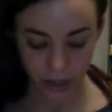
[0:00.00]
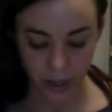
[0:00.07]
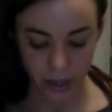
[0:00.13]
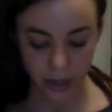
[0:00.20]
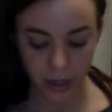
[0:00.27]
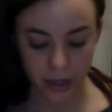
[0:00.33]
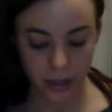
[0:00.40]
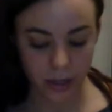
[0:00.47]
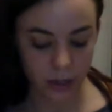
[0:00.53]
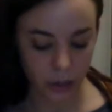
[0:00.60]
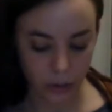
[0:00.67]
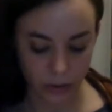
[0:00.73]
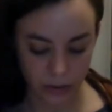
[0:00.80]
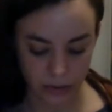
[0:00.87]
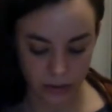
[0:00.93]
In the low
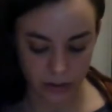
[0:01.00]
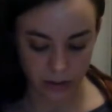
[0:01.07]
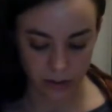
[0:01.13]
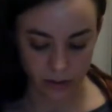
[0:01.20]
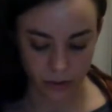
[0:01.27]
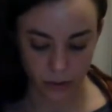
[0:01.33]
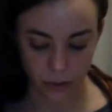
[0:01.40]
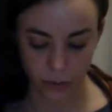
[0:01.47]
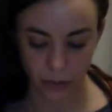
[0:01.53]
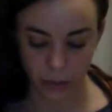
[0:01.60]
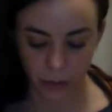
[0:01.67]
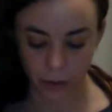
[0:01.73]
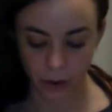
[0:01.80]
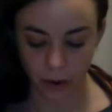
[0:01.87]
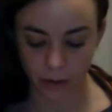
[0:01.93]
dissonance group, they
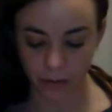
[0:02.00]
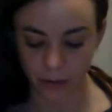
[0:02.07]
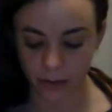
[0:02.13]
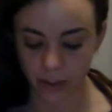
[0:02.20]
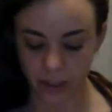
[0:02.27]
were offered an